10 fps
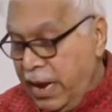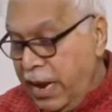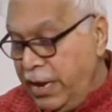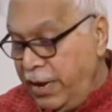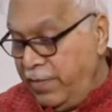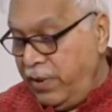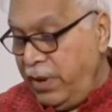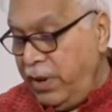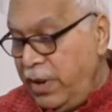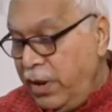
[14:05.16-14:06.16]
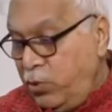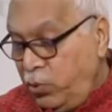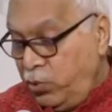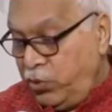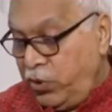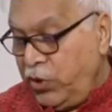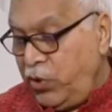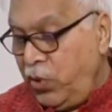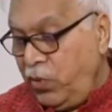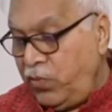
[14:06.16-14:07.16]
endeavor to
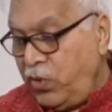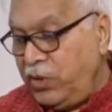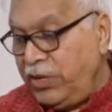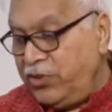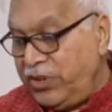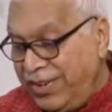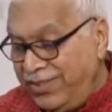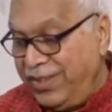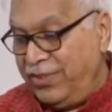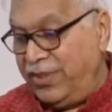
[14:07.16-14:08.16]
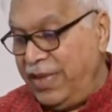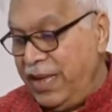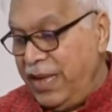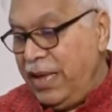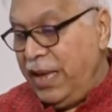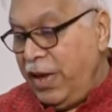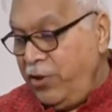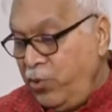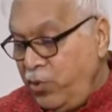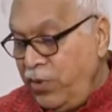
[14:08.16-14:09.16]
secure for the citizens a
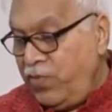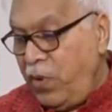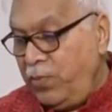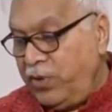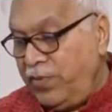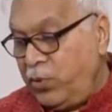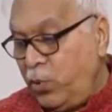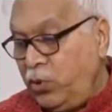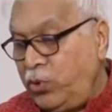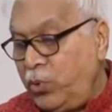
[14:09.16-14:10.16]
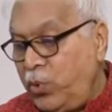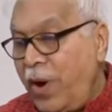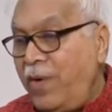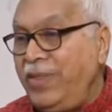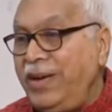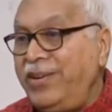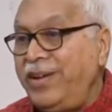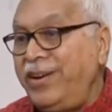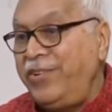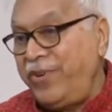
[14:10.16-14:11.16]
uniform civil code throughout the
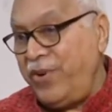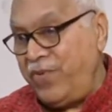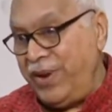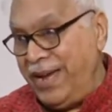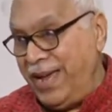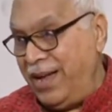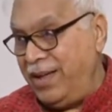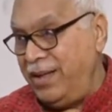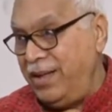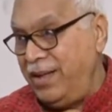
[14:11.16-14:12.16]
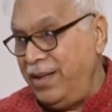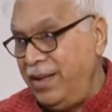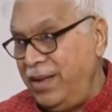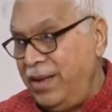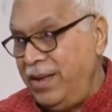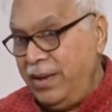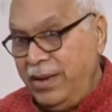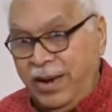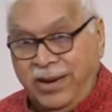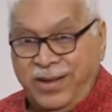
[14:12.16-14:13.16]
territory of India.
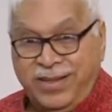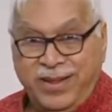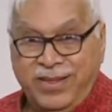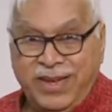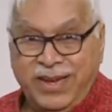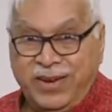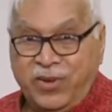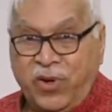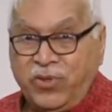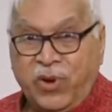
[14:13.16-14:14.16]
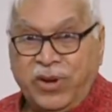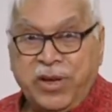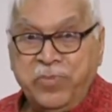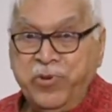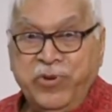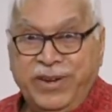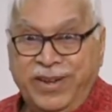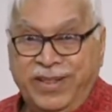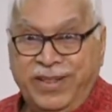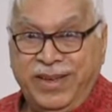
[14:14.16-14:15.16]
It doesn't say across all
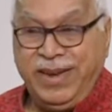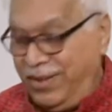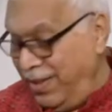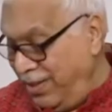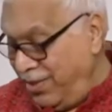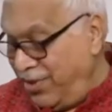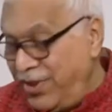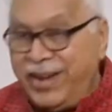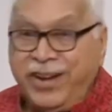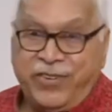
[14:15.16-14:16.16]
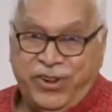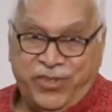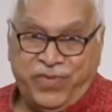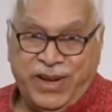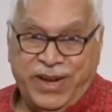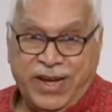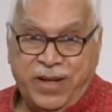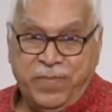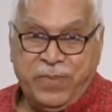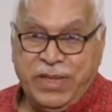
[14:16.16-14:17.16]
communities, it says the territories of
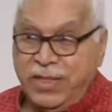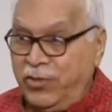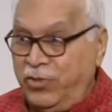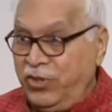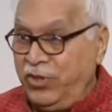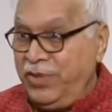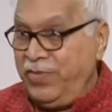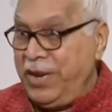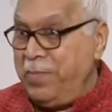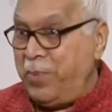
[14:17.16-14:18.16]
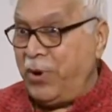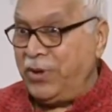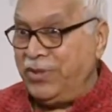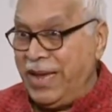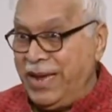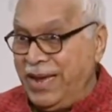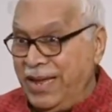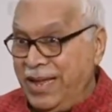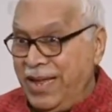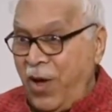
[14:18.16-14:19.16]
India. Now, this is a very important thing.
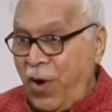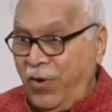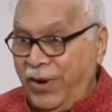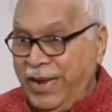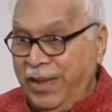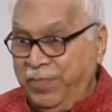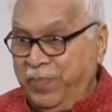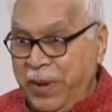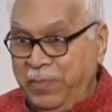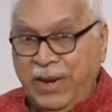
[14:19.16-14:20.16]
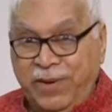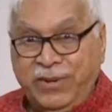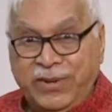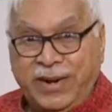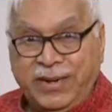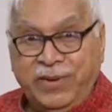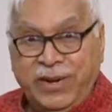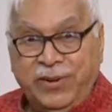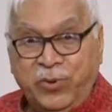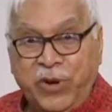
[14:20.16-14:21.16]
Already, people have started
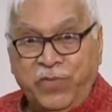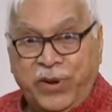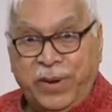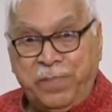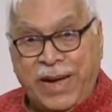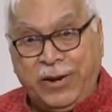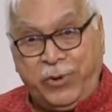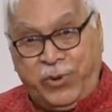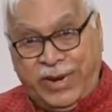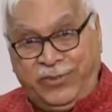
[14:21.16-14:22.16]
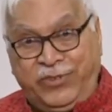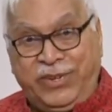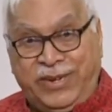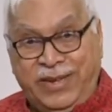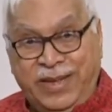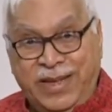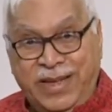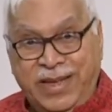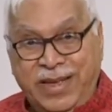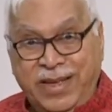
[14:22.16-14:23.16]
looking for a backdoor exit
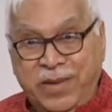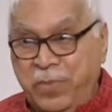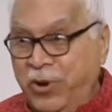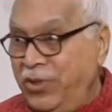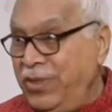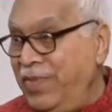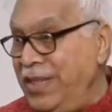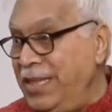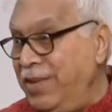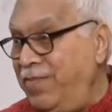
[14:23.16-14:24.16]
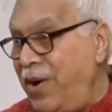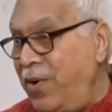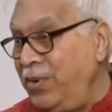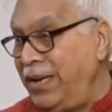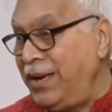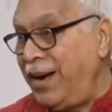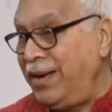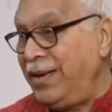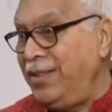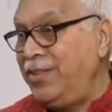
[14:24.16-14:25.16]
because when they found that
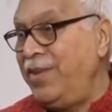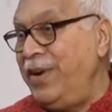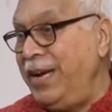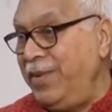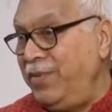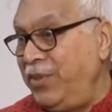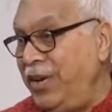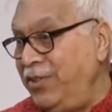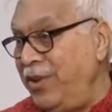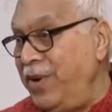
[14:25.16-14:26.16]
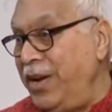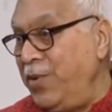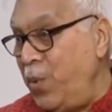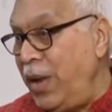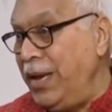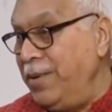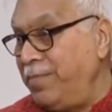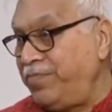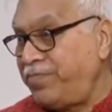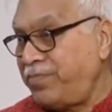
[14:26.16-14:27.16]
Article Three Seventy One,
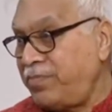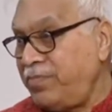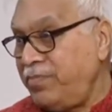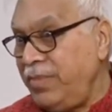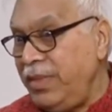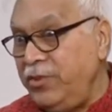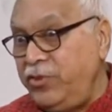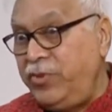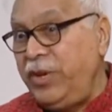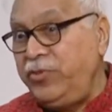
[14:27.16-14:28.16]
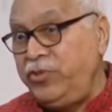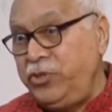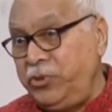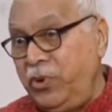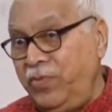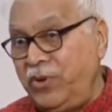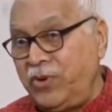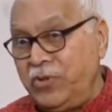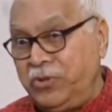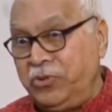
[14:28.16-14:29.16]
sixth schedule of the
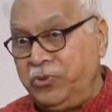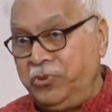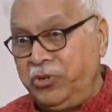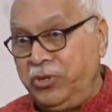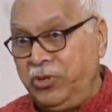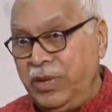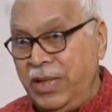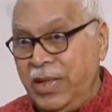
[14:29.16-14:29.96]
Constitution,